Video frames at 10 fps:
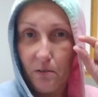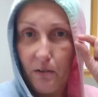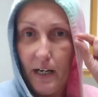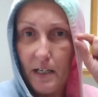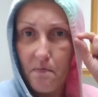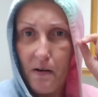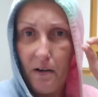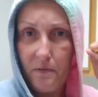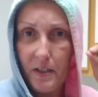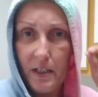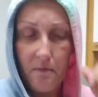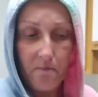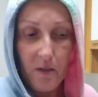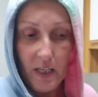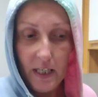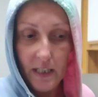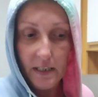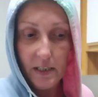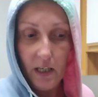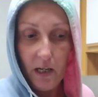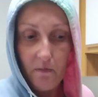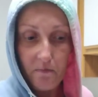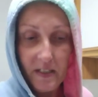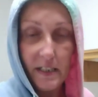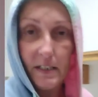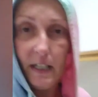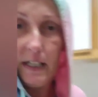are red and puffy, and um, he's